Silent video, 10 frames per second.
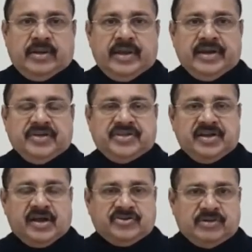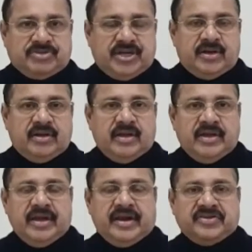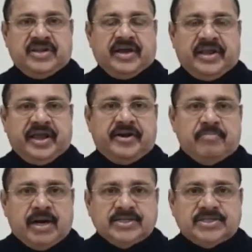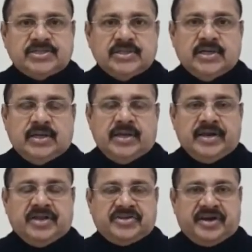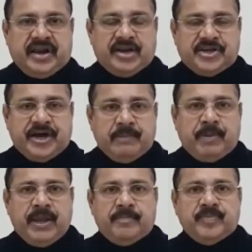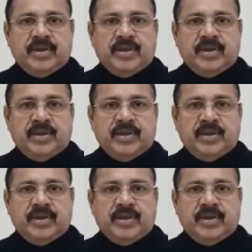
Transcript: increase in consumption, increase in aggregate demand, increase in real GDP,